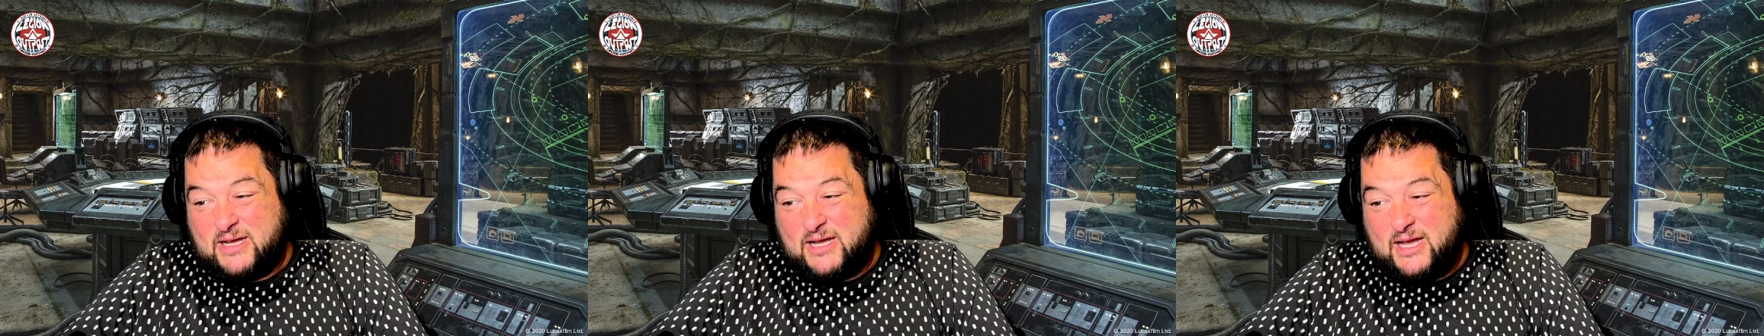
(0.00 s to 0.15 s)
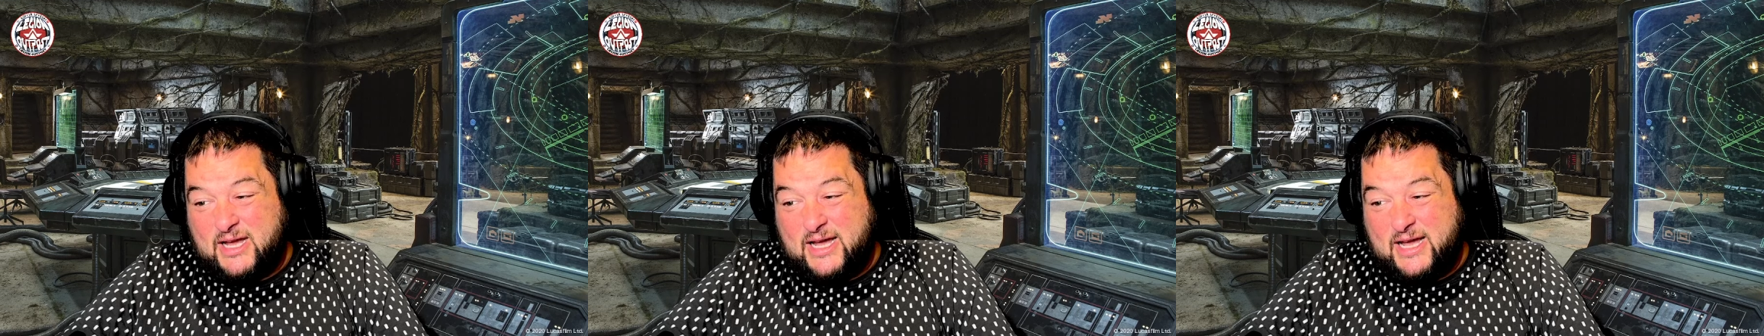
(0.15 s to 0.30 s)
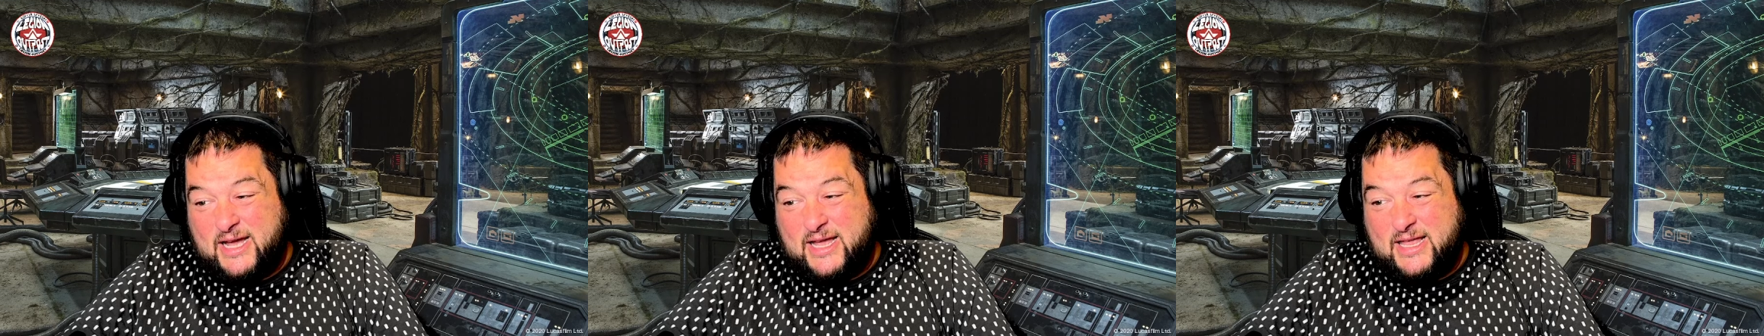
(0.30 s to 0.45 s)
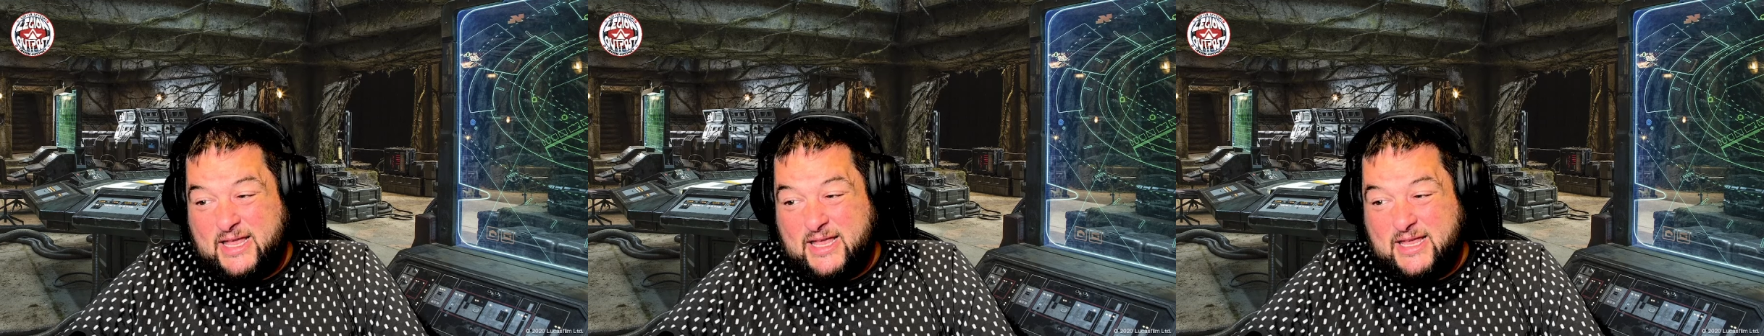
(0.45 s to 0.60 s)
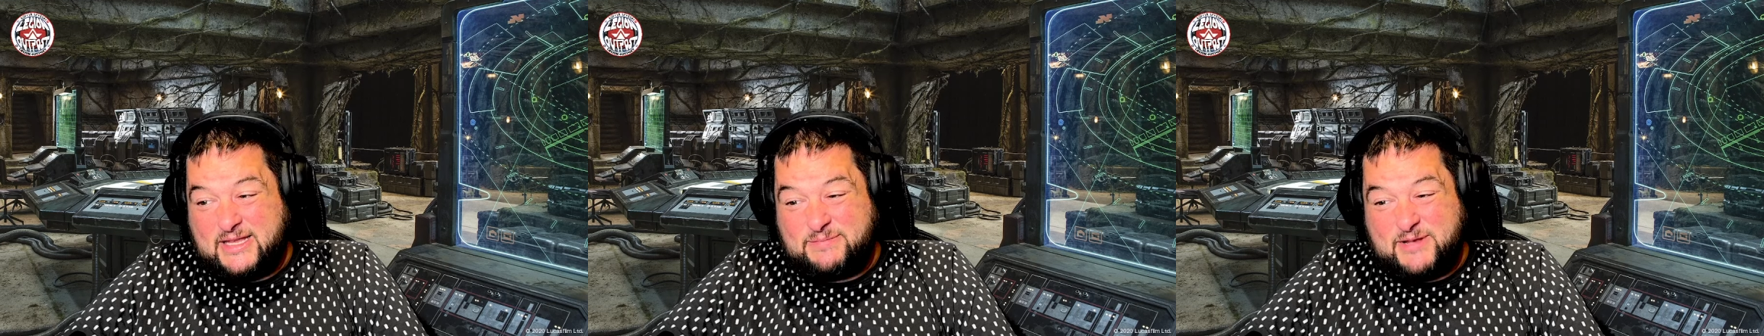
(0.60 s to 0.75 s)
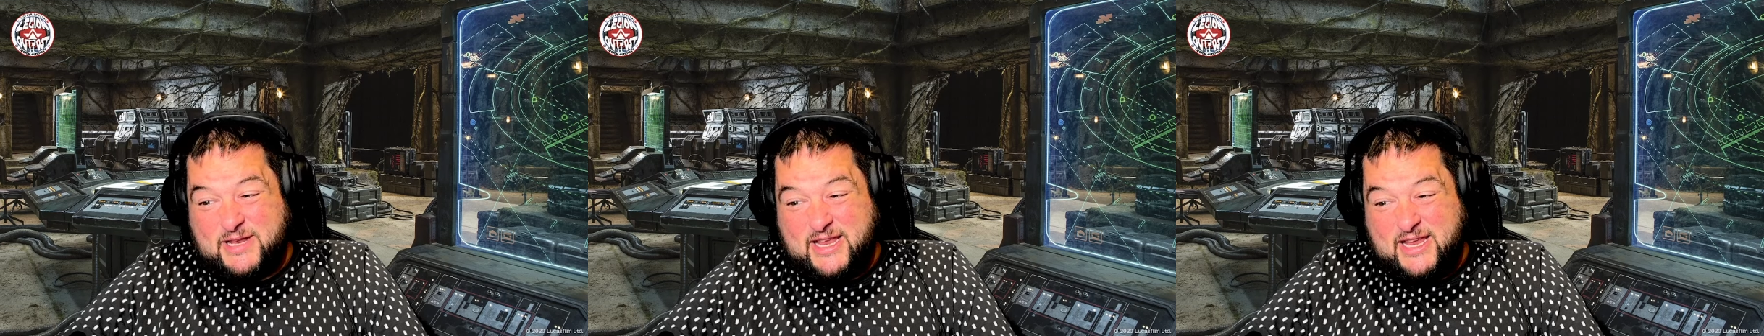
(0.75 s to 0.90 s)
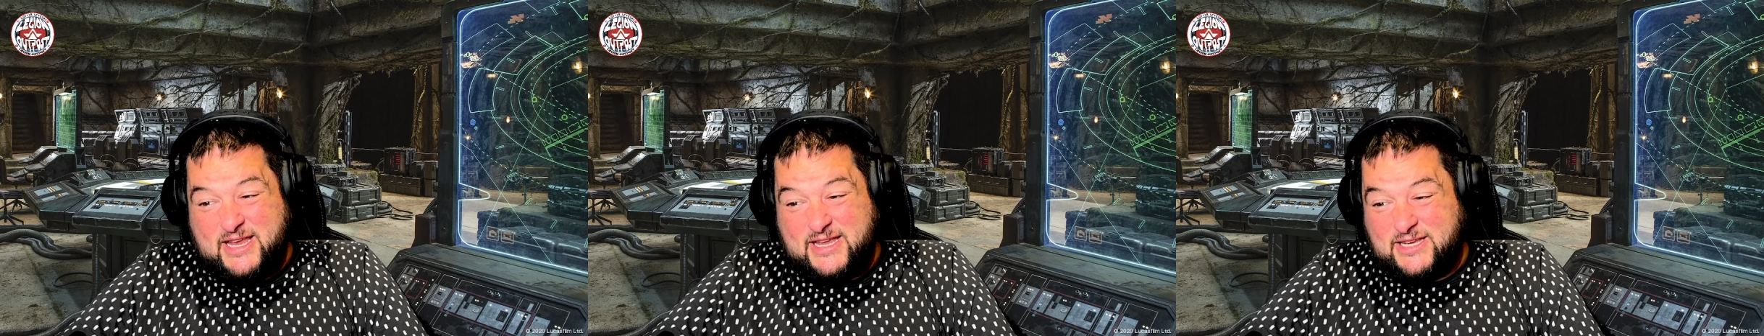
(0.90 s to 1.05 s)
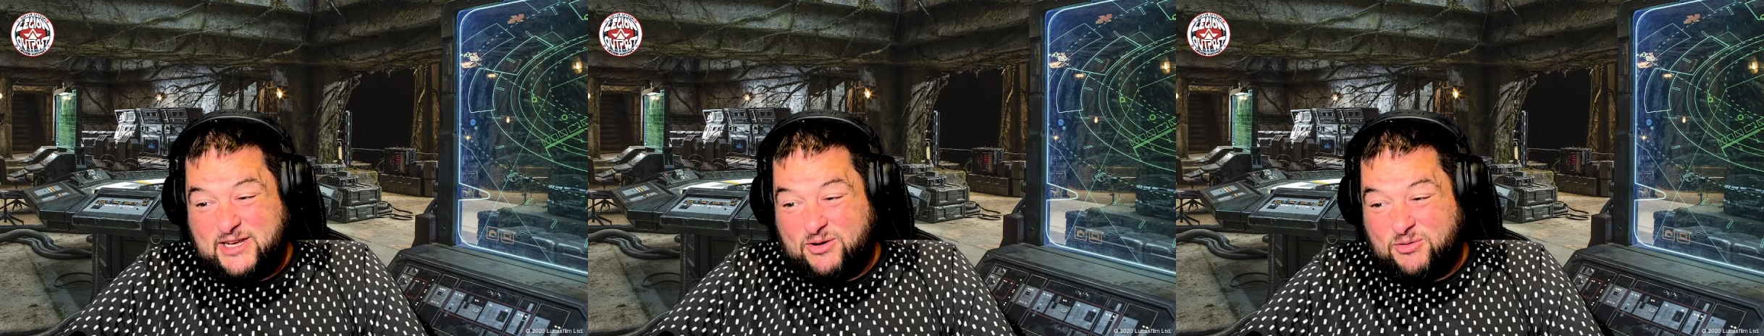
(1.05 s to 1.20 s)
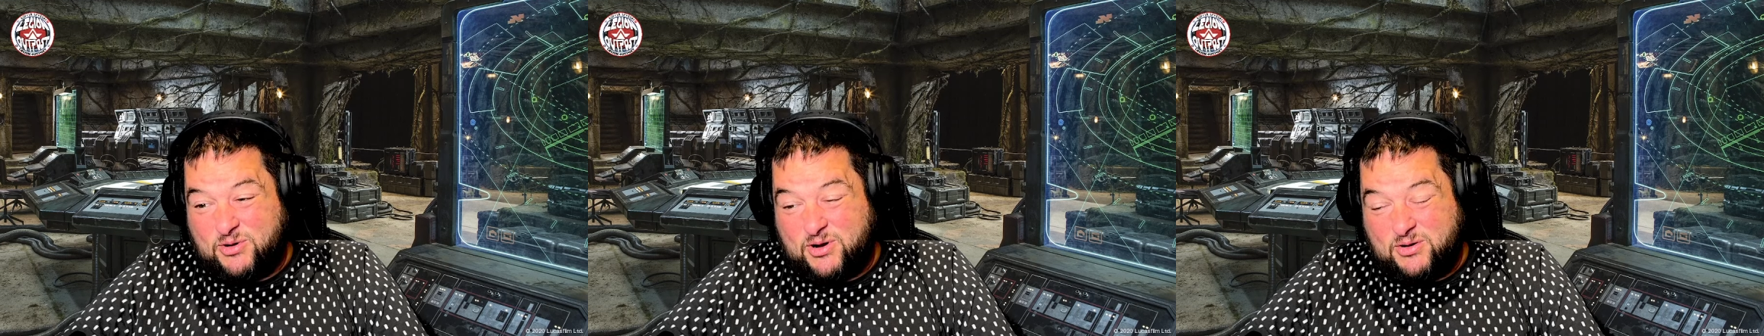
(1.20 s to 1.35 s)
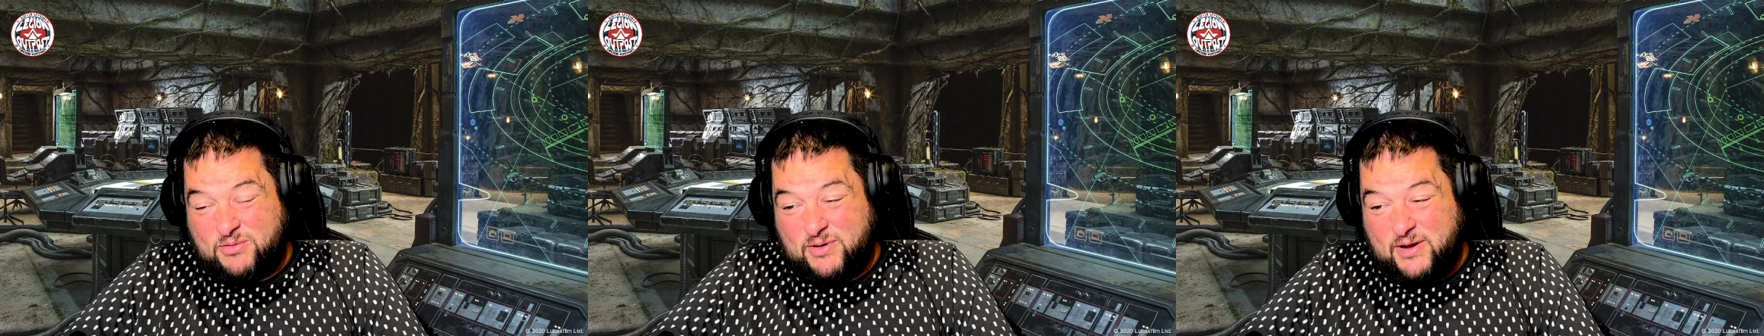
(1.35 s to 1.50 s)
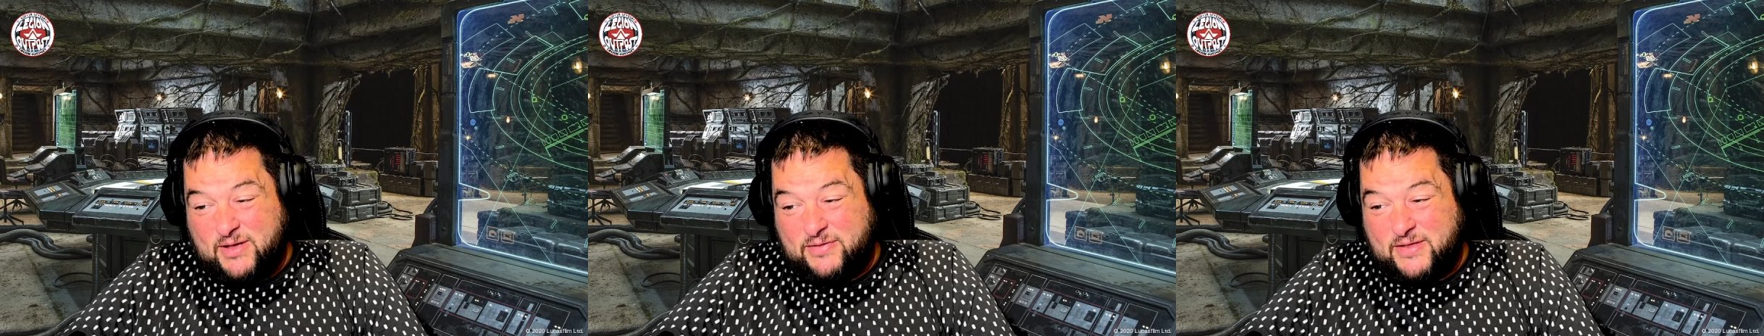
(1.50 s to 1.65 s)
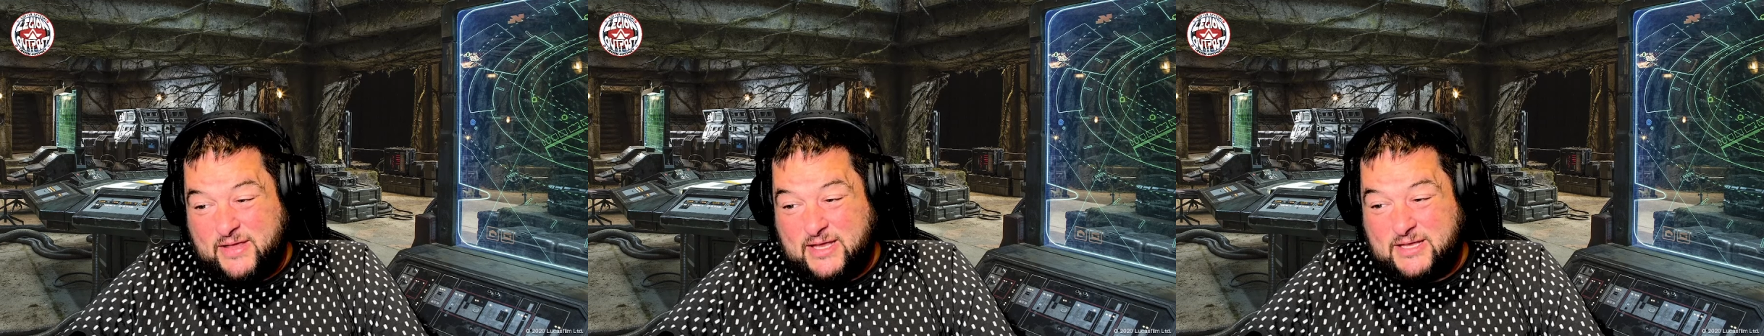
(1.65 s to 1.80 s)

It's been easy to work with.